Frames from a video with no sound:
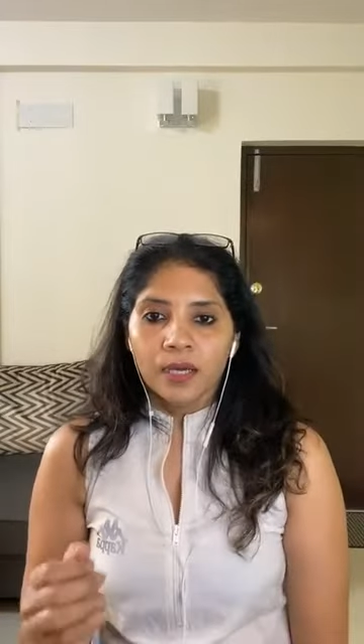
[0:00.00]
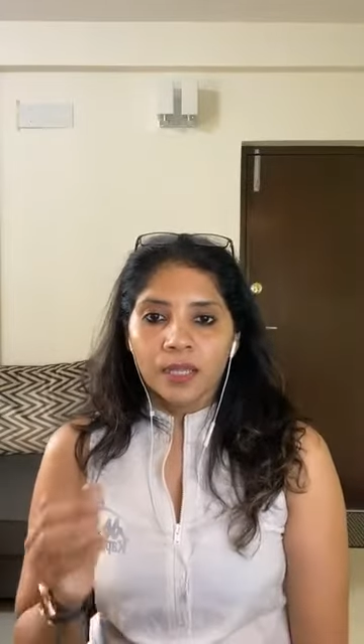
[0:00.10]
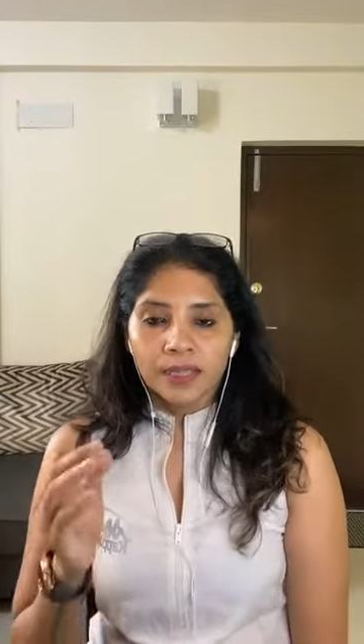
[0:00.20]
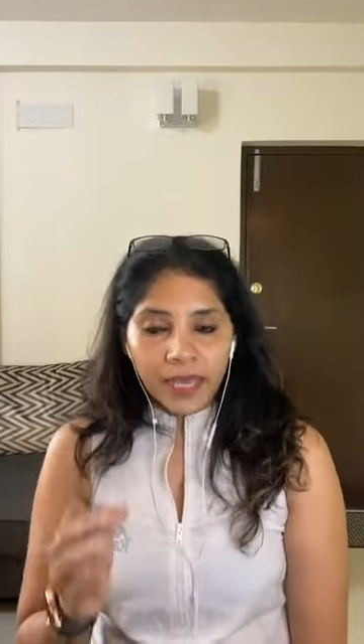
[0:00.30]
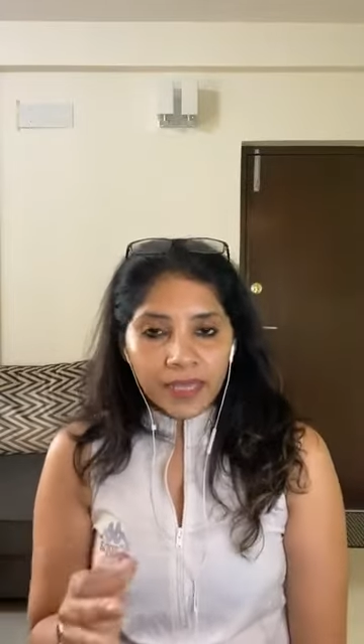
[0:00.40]

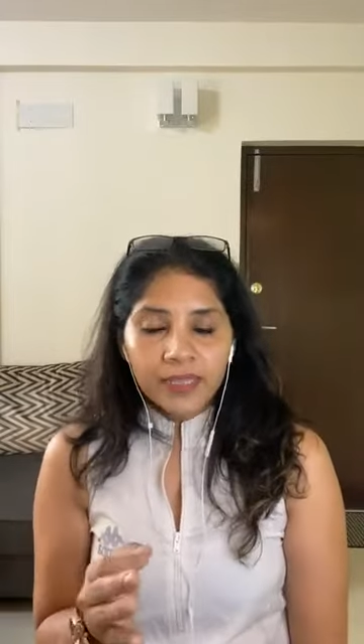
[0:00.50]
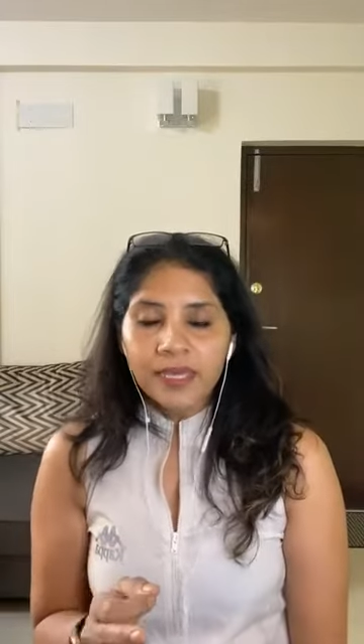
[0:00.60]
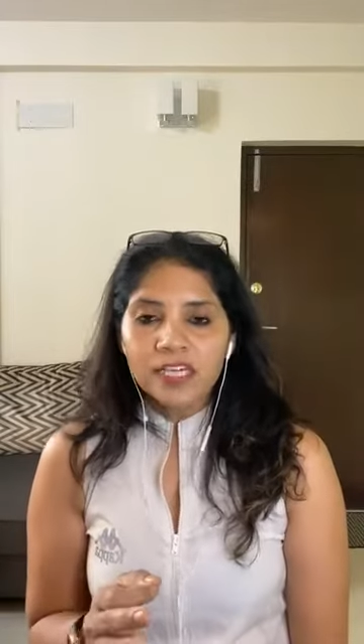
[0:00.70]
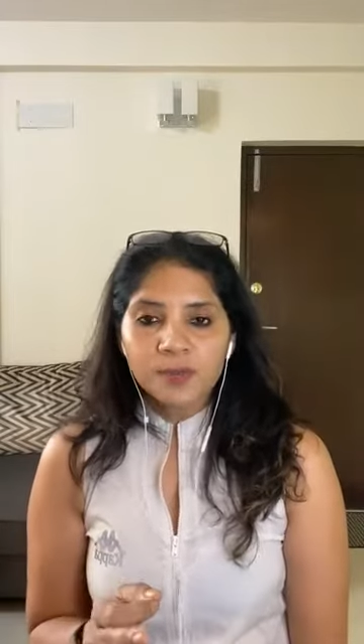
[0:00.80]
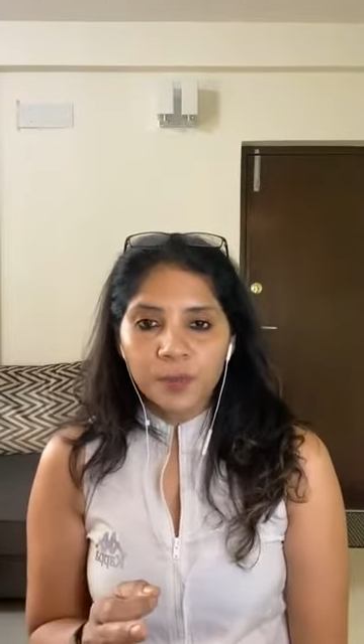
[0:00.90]
then the
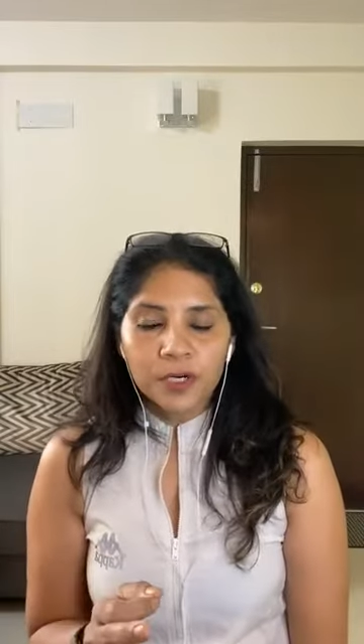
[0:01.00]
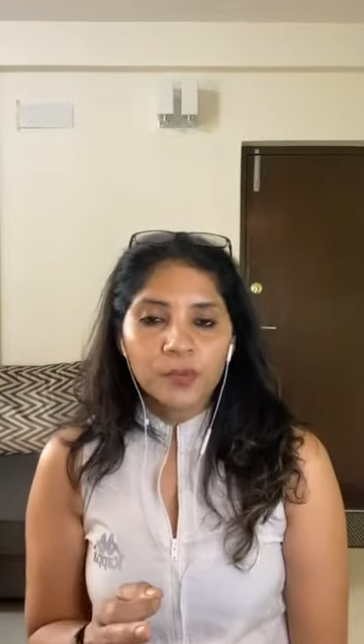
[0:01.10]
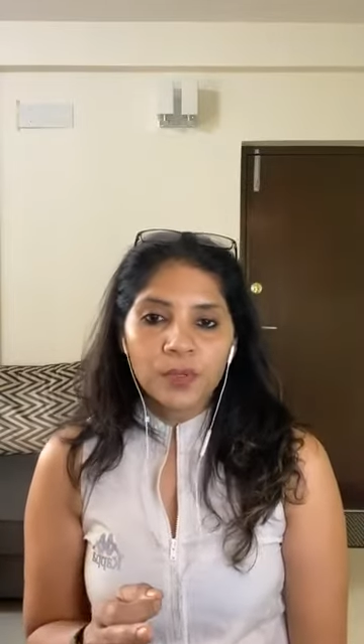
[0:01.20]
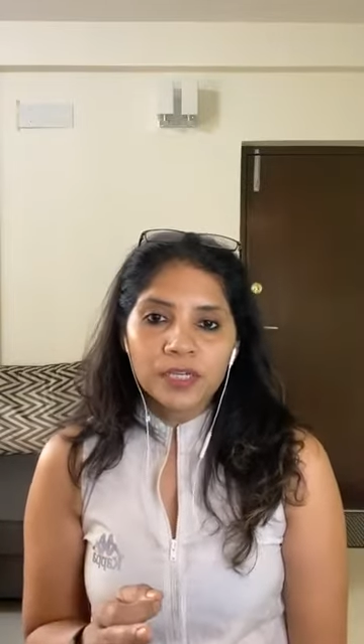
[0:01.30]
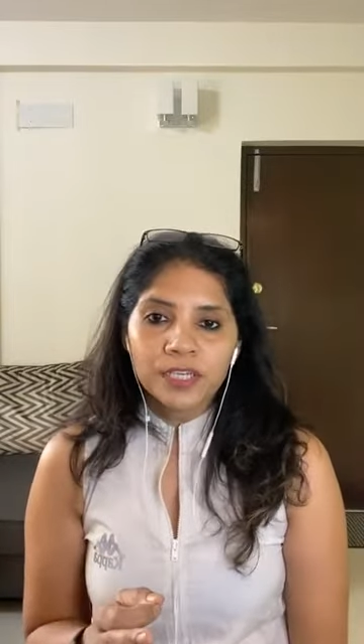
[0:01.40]
expert
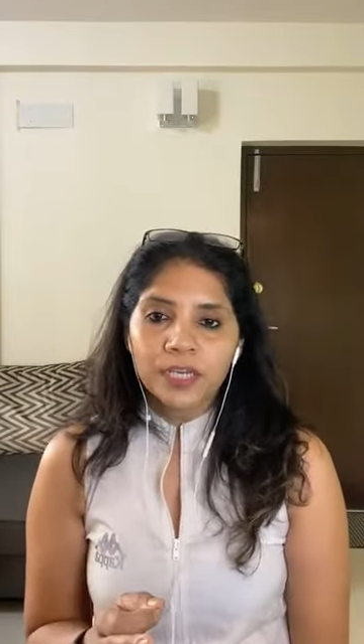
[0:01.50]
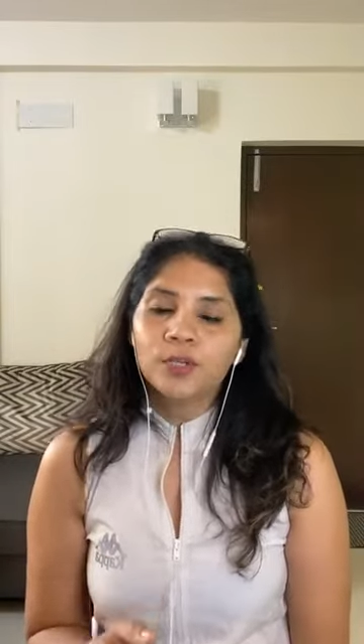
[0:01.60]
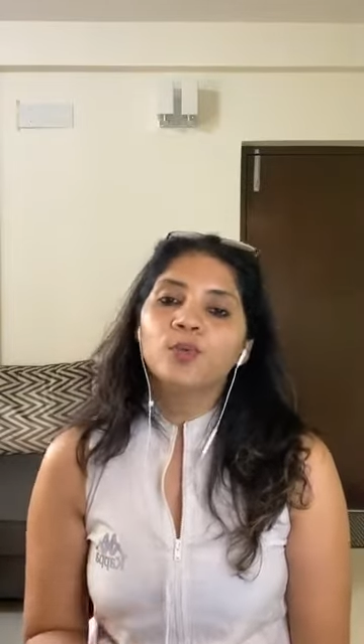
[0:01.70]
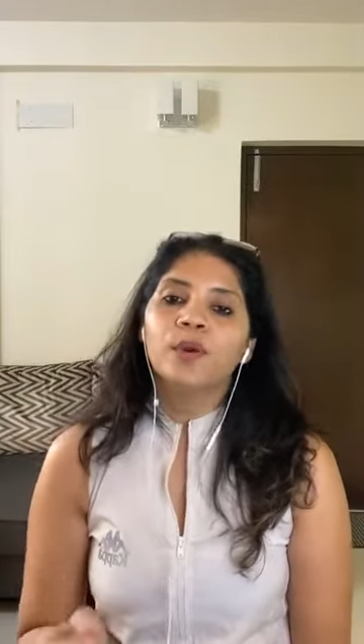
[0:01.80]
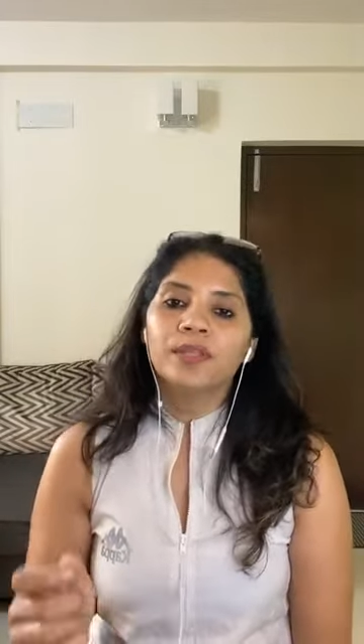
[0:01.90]
will tell
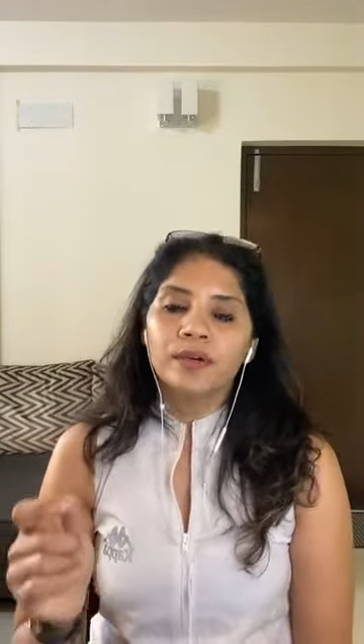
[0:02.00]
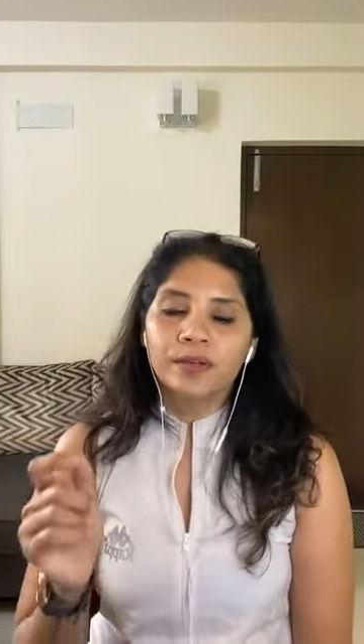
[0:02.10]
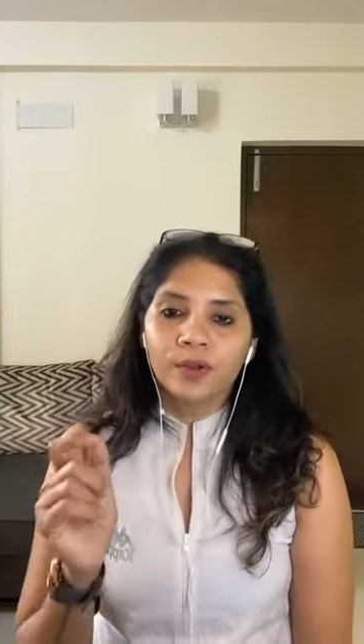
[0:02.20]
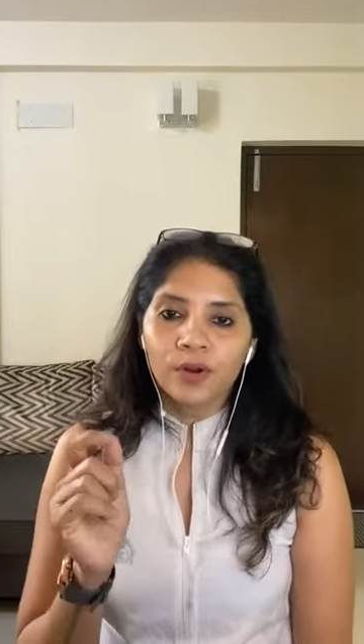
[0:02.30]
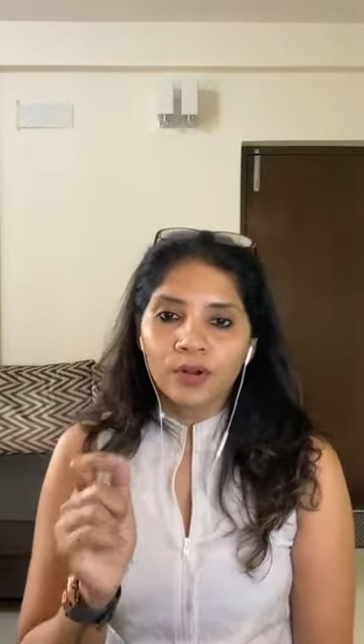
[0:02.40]
you whether
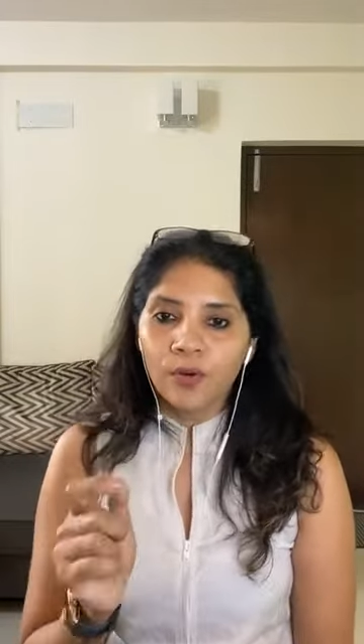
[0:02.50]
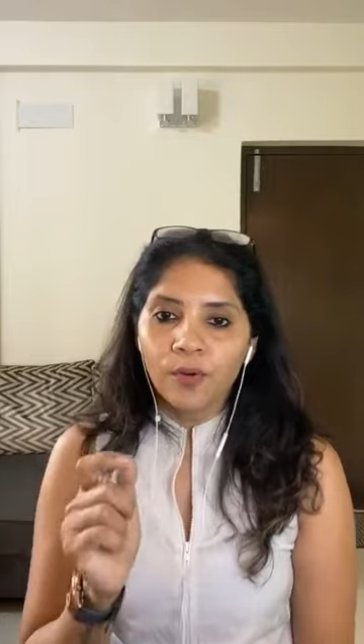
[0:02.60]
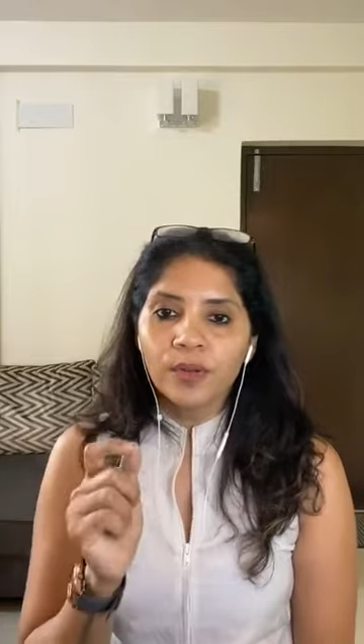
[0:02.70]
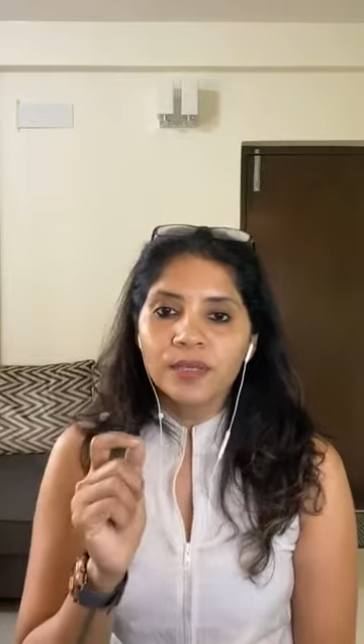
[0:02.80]
your goal